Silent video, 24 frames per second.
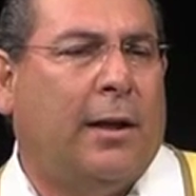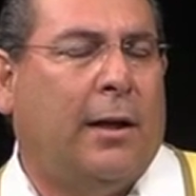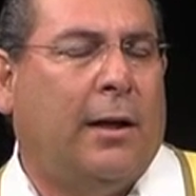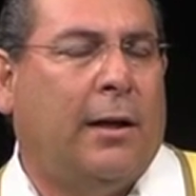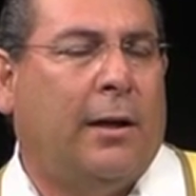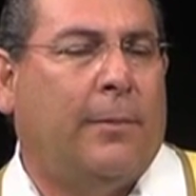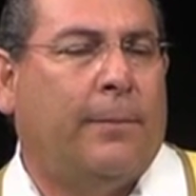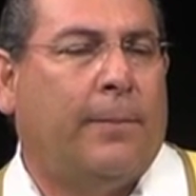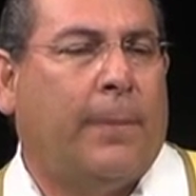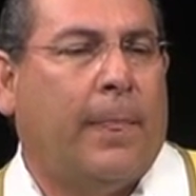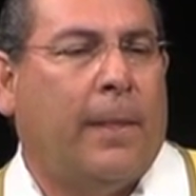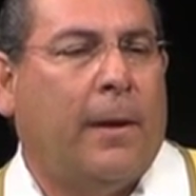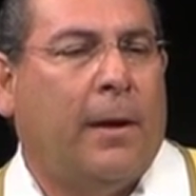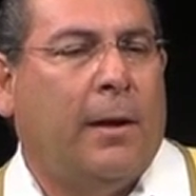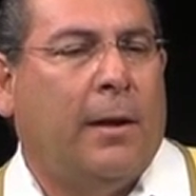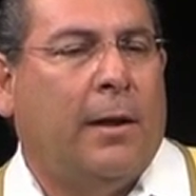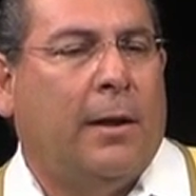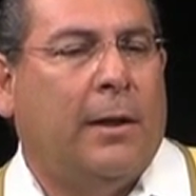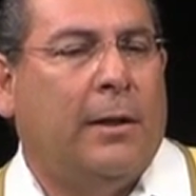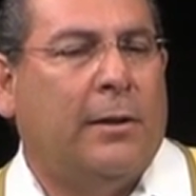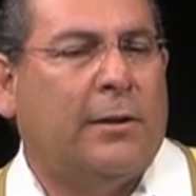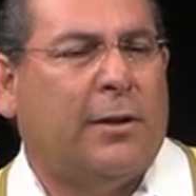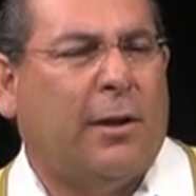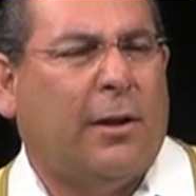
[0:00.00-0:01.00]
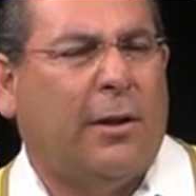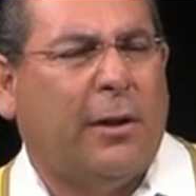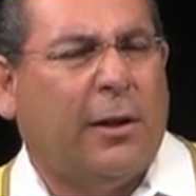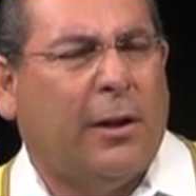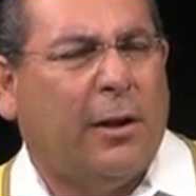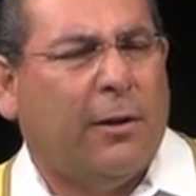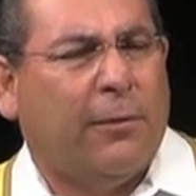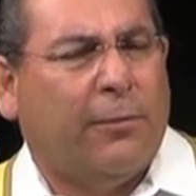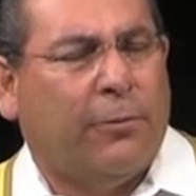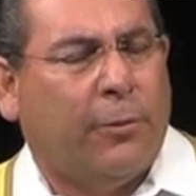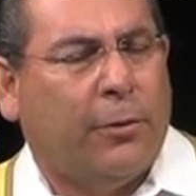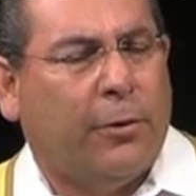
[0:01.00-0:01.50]
Um, in Southern
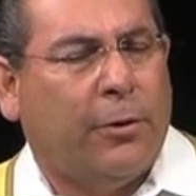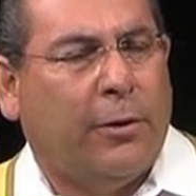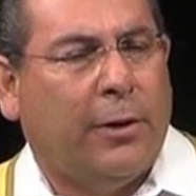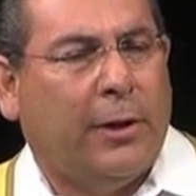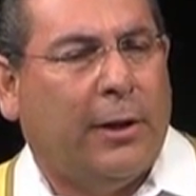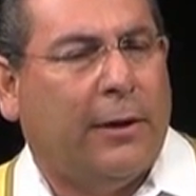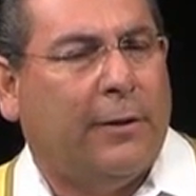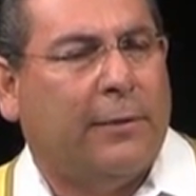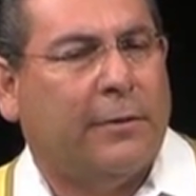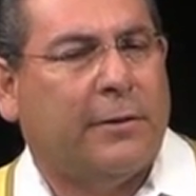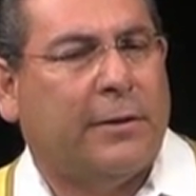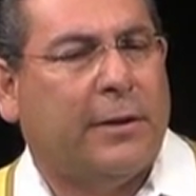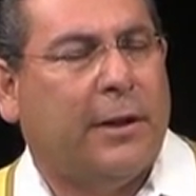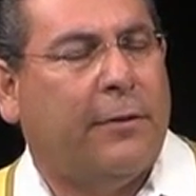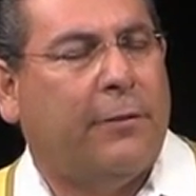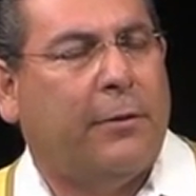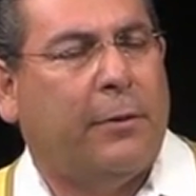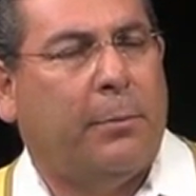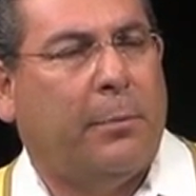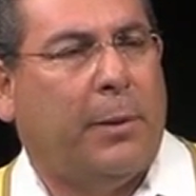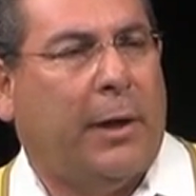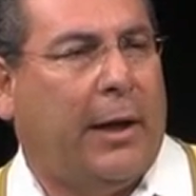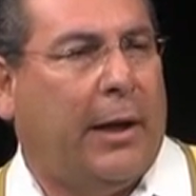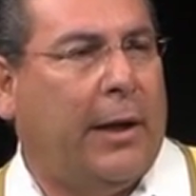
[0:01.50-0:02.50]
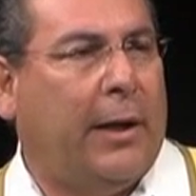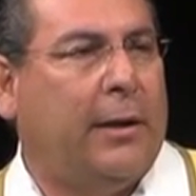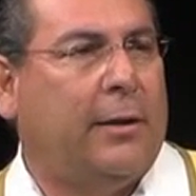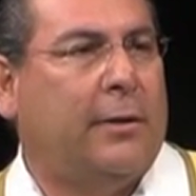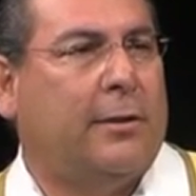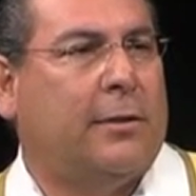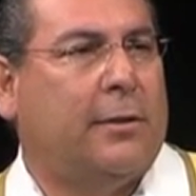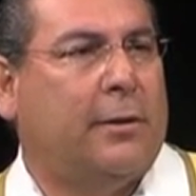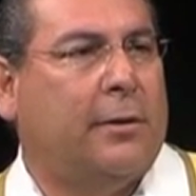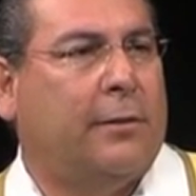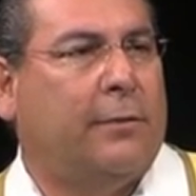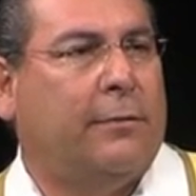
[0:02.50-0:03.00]
California, you have seven
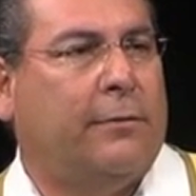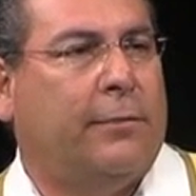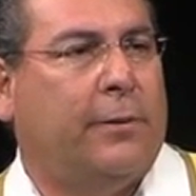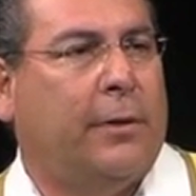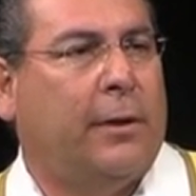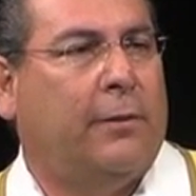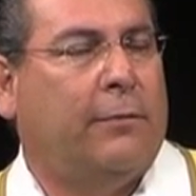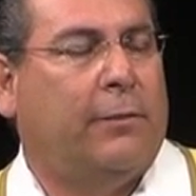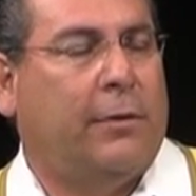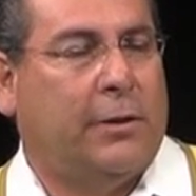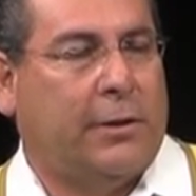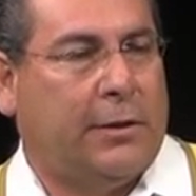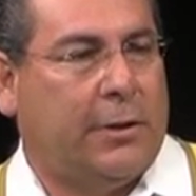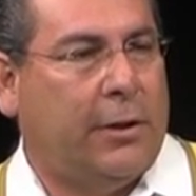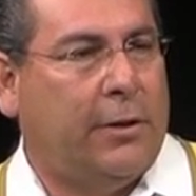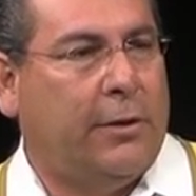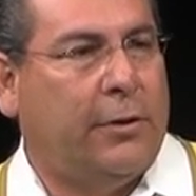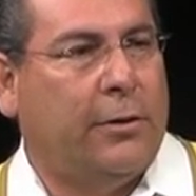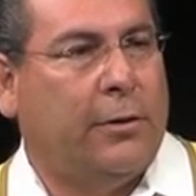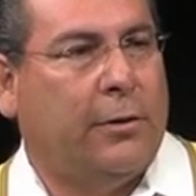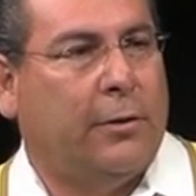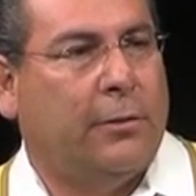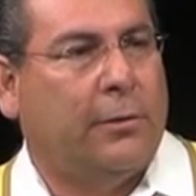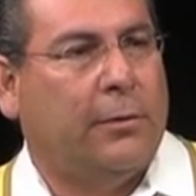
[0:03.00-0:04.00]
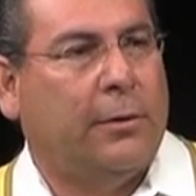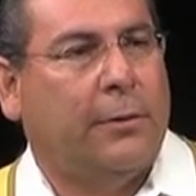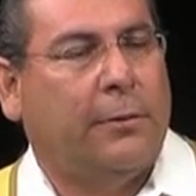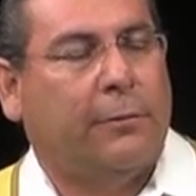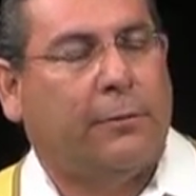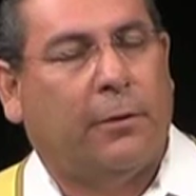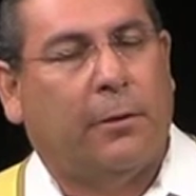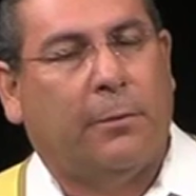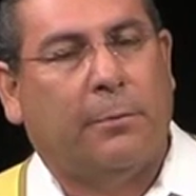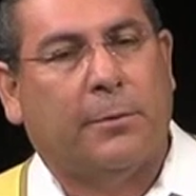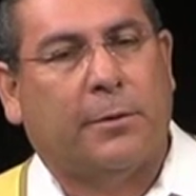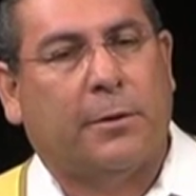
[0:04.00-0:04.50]
bands of, of Luiseño,
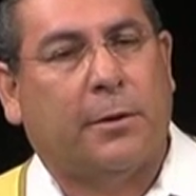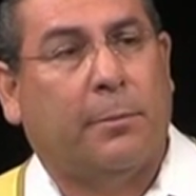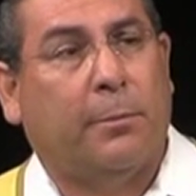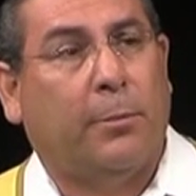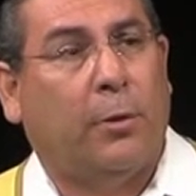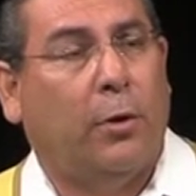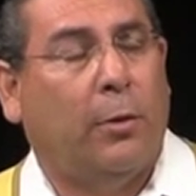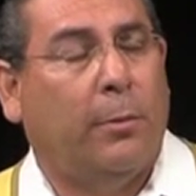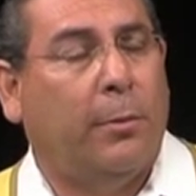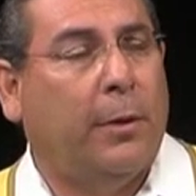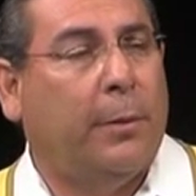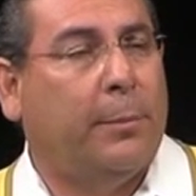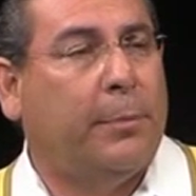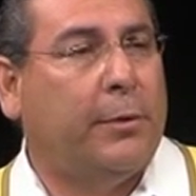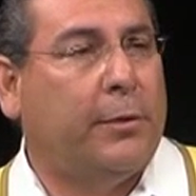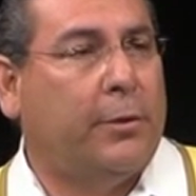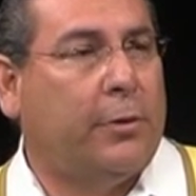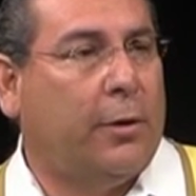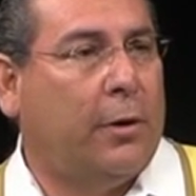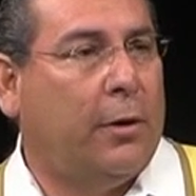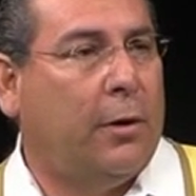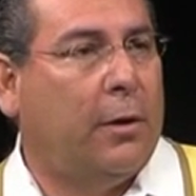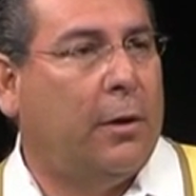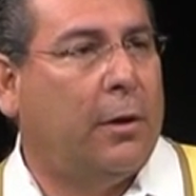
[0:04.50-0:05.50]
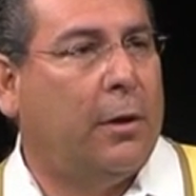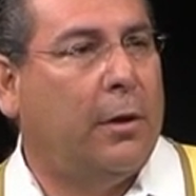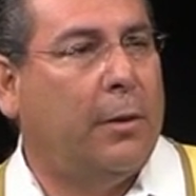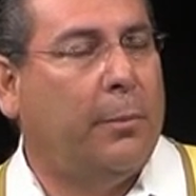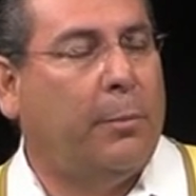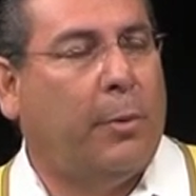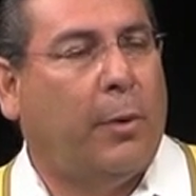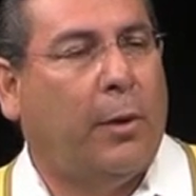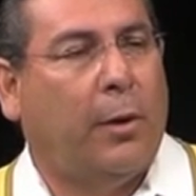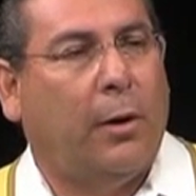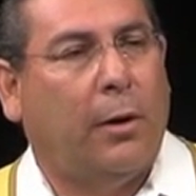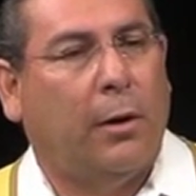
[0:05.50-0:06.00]
from Soboba, Pechanga,
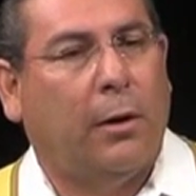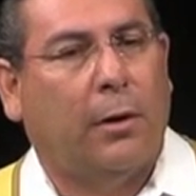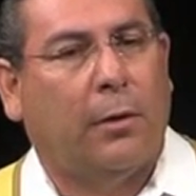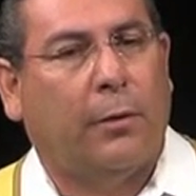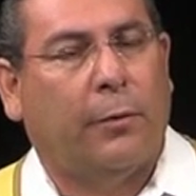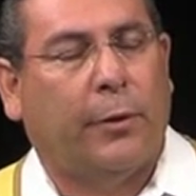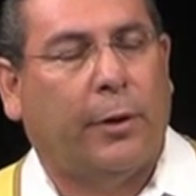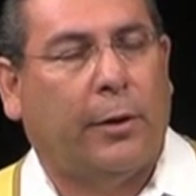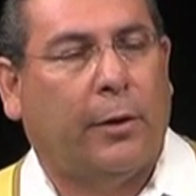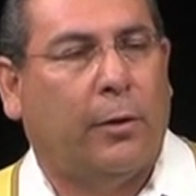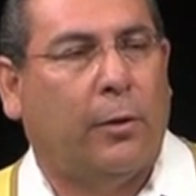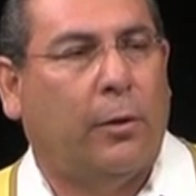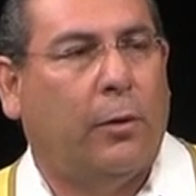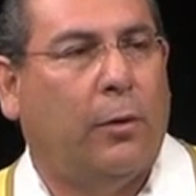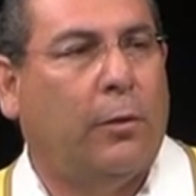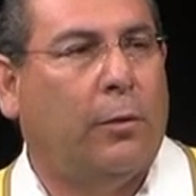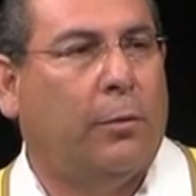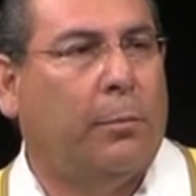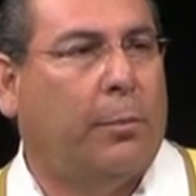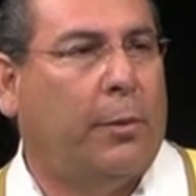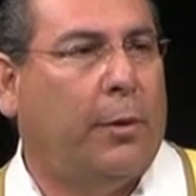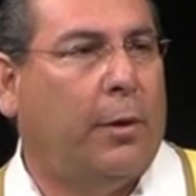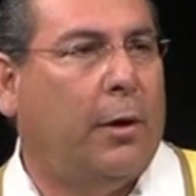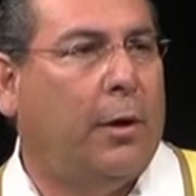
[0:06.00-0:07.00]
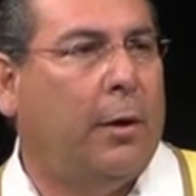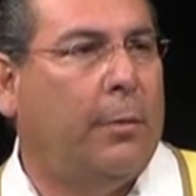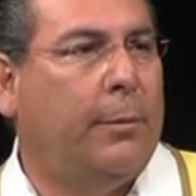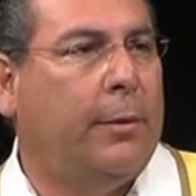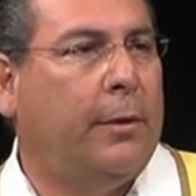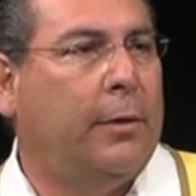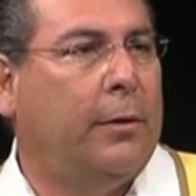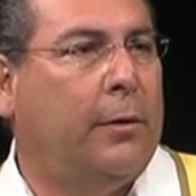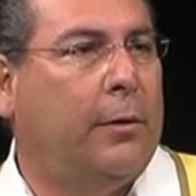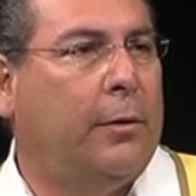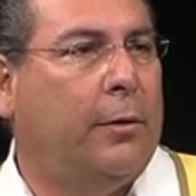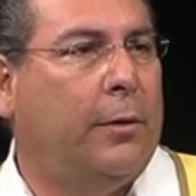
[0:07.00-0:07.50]
Paula, Rincon,
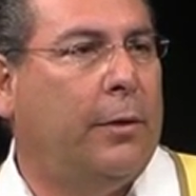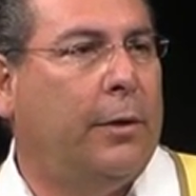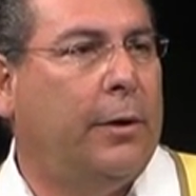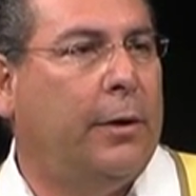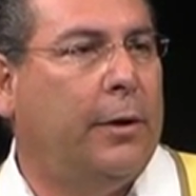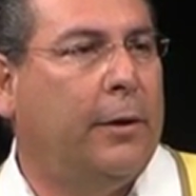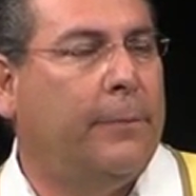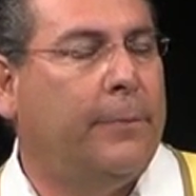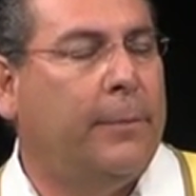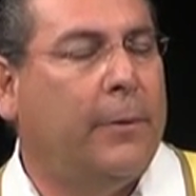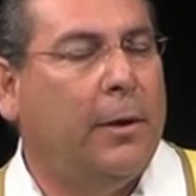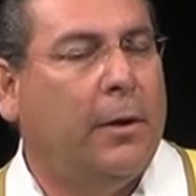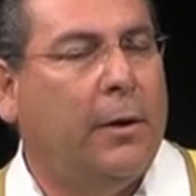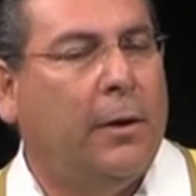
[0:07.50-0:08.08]
Palma, La Jolla. Okay.